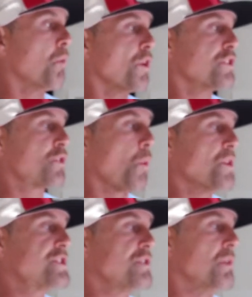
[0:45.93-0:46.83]
word
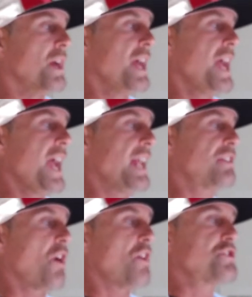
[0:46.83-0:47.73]
towards you
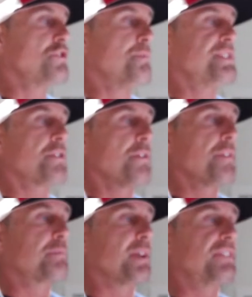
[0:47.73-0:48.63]
and cause you to return
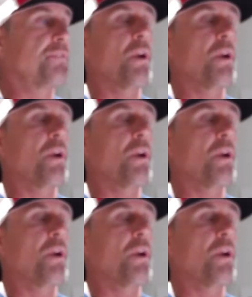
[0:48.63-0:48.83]
to this place.